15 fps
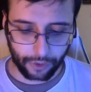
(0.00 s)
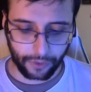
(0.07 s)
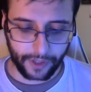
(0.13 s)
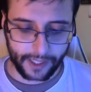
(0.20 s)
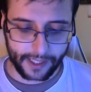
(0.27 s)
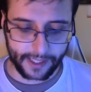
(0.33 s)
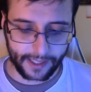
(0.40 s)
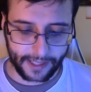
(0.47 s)

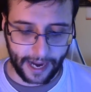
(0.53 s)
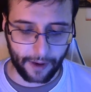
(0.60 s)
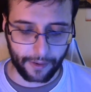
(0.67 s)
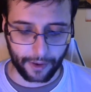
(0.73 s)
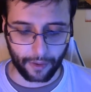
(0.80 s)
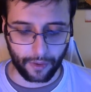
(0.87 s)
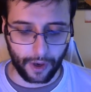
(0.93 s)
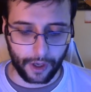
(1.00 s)

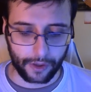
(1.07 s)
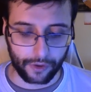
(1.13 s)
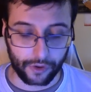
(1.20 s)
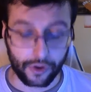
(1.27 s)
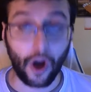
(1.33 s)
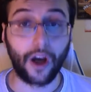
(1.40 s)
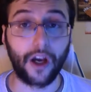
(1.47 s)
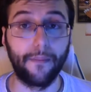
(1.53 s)
scenario to
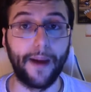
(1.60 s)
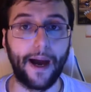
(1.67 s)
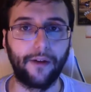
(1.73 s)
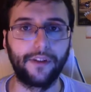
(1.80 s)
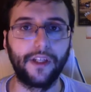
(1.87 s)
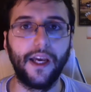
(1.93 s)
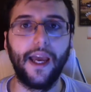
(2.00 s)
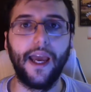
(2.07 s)
talk about,